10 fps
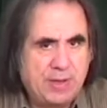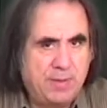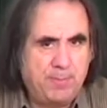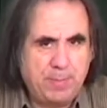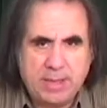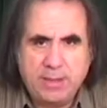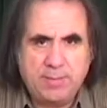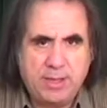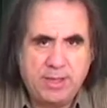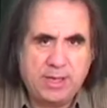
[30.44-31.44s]

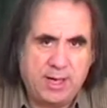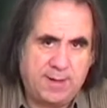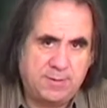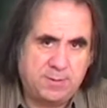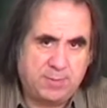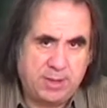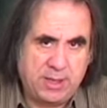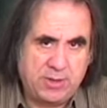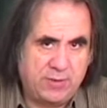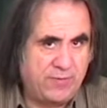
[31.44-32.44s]
many games
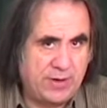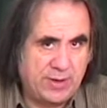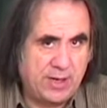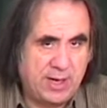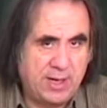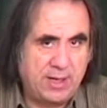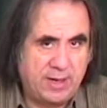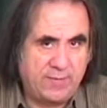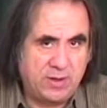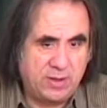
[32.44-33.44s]
played on a very high
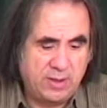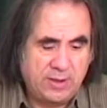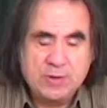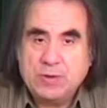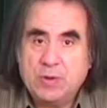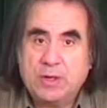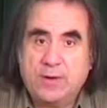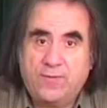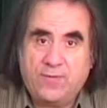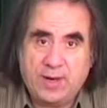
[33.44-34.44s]
level. You can
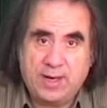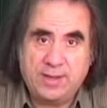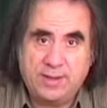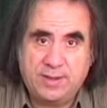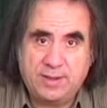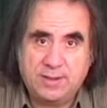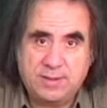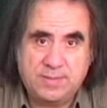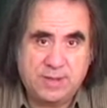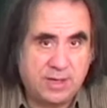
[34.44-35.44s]
find this.
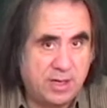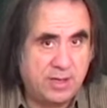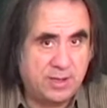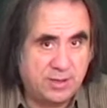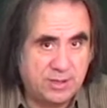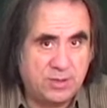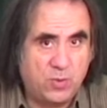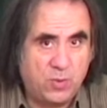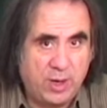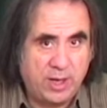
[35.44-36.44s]
There is a
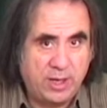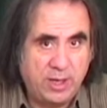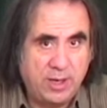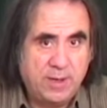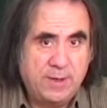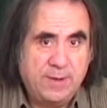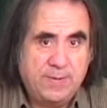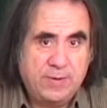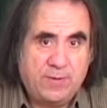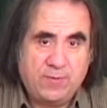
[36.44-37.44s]
way,
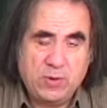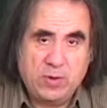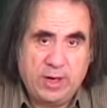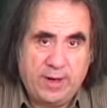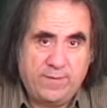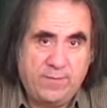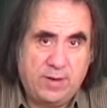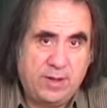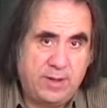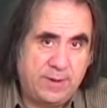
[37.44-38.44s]
if you have
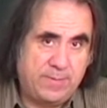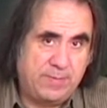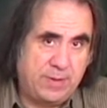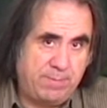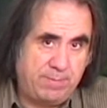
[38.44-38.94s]
the